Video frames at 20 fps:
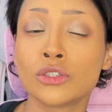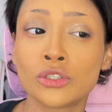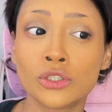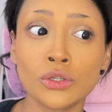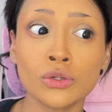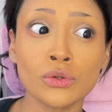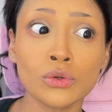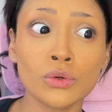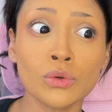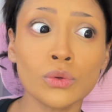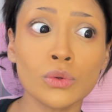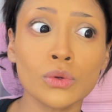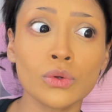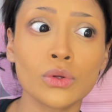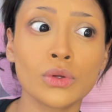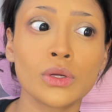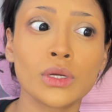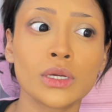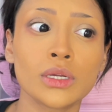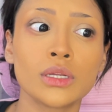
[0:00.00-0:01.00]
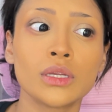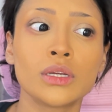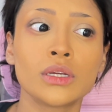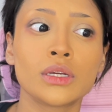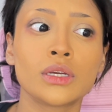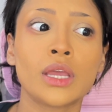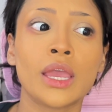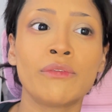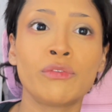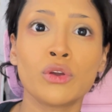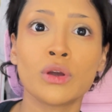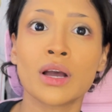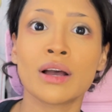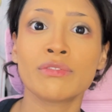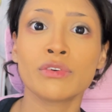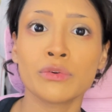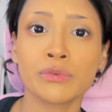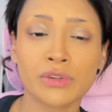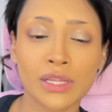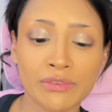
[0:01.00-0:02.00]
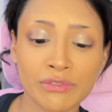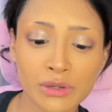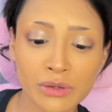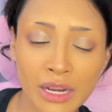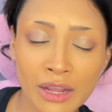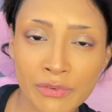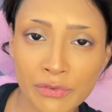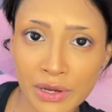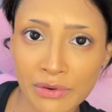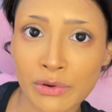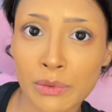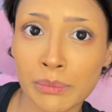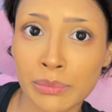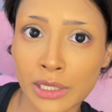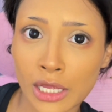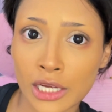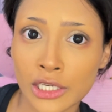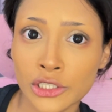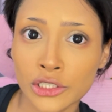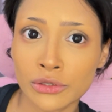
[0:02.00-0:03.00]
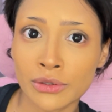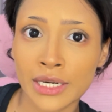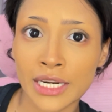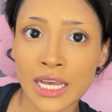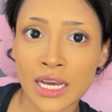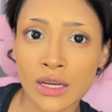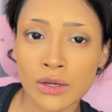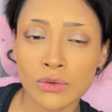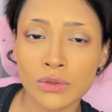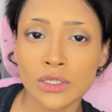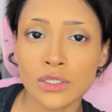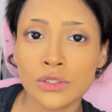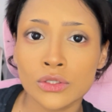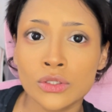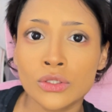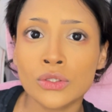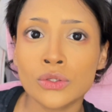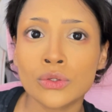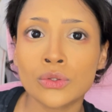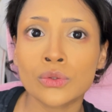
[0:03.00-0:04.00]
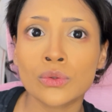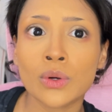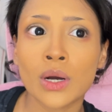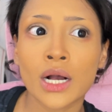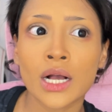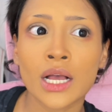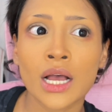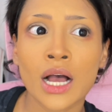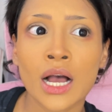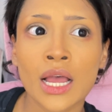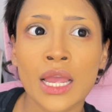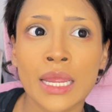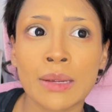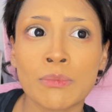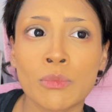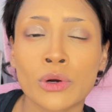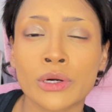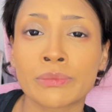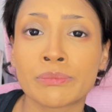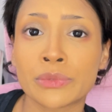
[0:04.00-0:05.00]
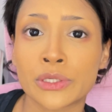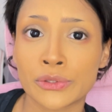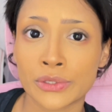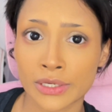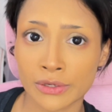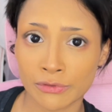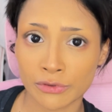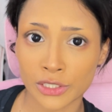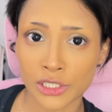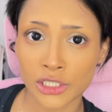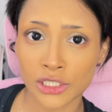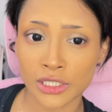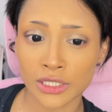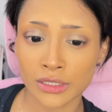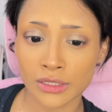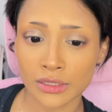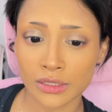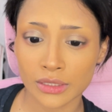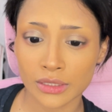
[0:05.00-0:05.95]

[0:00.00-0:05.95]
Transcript: if you have a favorite blush right now, do a more muted version.